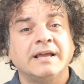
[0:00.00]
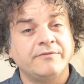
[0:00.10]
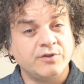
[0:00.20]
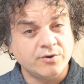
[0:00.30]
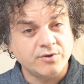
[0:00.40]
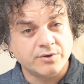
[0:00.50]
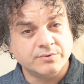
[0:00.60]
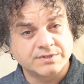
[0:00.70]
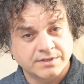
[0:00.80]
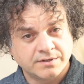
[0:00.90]
If you
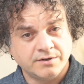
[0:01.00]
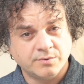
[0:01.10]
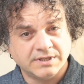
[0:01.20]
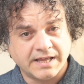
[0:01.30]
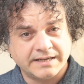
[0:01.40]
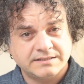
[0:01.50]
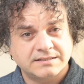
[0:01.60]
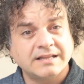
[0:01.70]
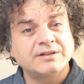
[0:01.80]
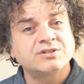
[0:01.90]
use Neewer
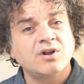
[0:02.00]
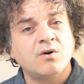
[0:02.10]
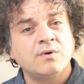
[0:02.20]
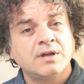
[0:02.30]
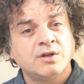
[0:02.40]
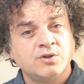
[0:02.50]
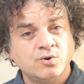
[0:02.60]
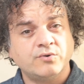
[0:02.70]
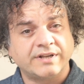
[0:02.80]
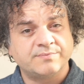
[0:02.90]
lights, let us know
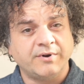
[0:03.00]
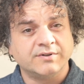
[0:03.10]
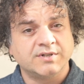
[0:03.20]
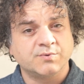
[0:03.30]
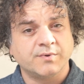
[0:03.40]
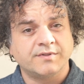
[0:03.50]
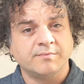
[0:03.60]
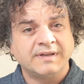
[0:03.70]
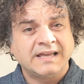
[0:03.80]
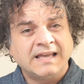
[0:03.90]
your experiences with
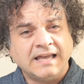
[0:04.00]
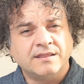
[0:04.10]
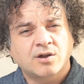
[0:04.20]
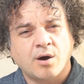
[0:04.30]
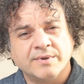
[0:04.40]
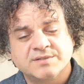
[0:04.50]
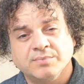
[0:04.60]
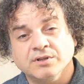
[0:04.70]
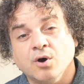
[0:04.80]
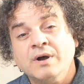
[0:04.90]
them in the comments
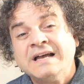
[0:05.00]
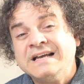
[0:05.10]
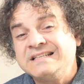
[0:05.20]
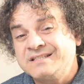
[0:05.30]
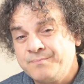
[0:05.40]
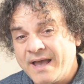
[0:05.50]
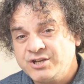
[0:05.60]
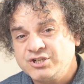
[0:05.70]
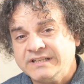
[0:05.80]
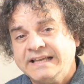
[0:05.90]
below,
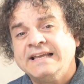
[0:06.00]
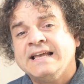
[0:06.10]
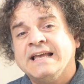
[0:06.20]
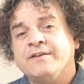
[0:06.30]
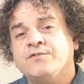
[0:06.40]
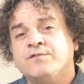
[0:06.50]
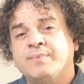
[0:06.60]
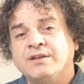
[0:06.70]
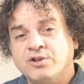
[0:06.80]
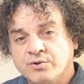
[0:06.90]
especially if you've
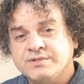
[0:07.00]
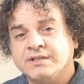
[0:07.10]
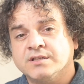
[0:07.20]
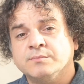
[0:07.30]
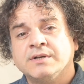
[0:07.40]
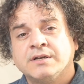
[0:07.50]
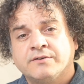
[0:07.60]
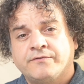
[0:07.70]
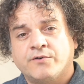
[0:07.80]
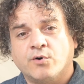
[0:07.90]
been using them
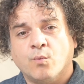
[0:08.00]
for a